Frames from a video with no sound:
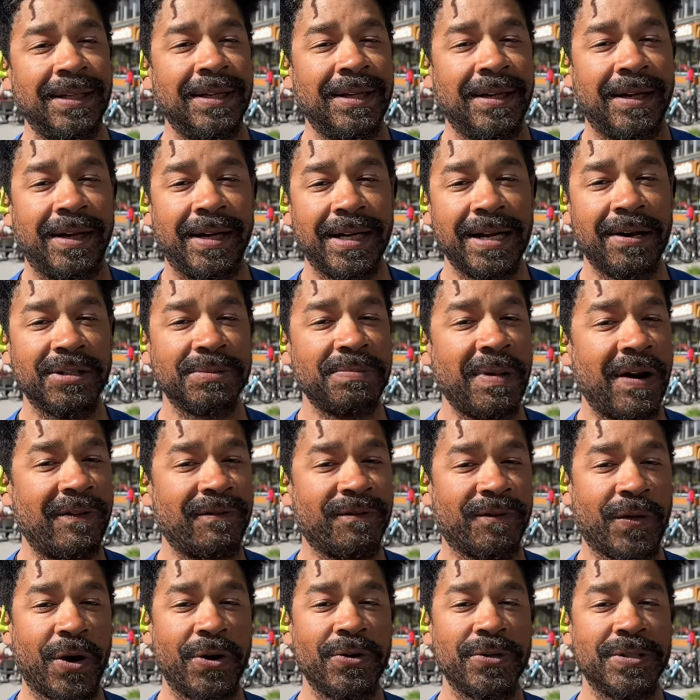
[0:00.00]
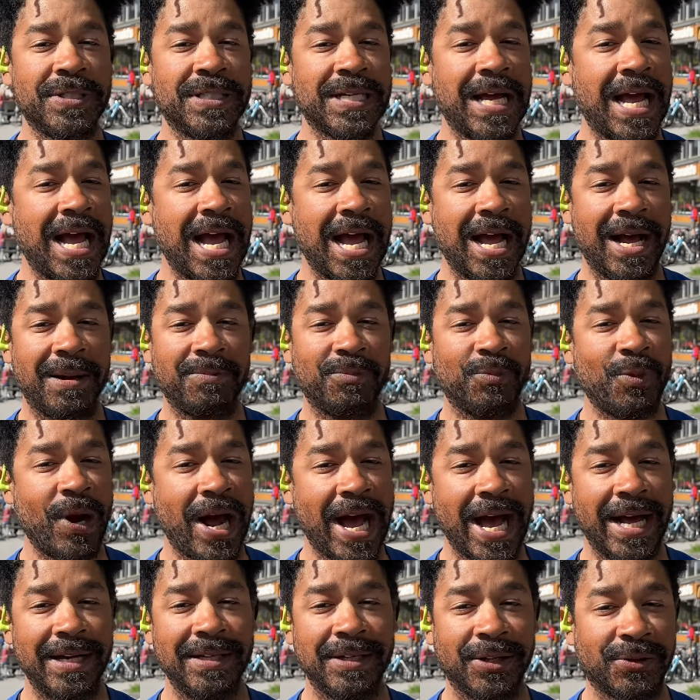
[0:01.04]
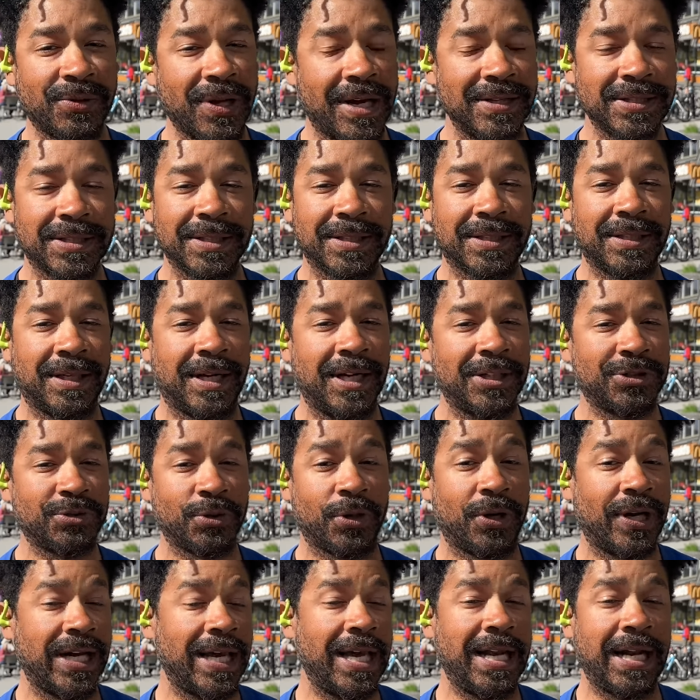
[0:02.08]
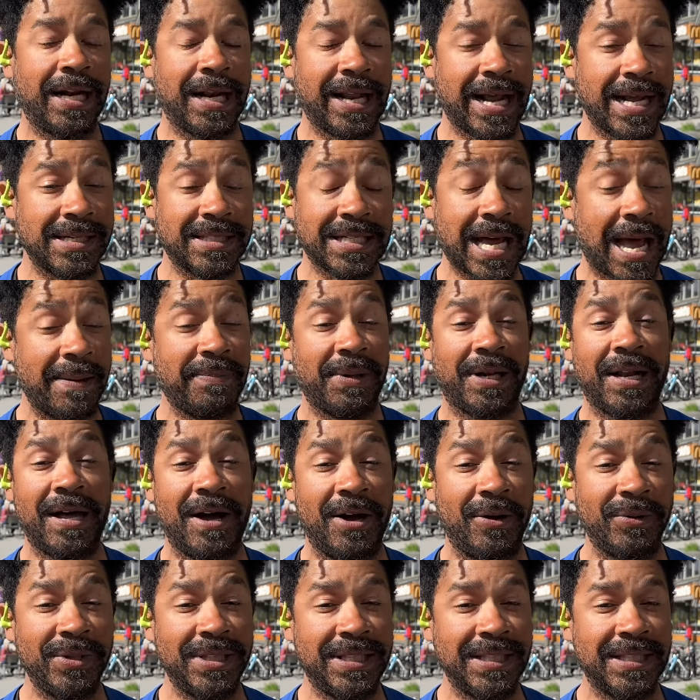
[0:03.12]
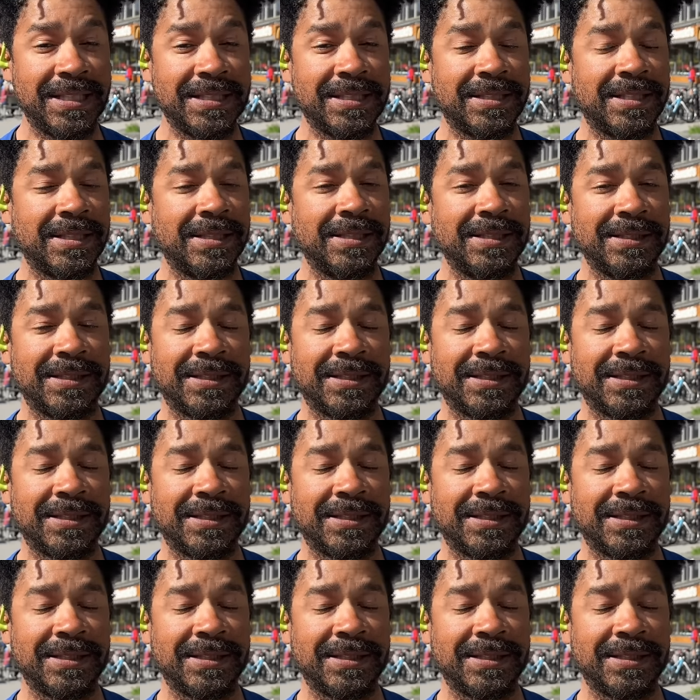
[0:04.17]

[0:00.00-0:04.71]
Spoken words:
That was my first time riding across the country or any type of long distance.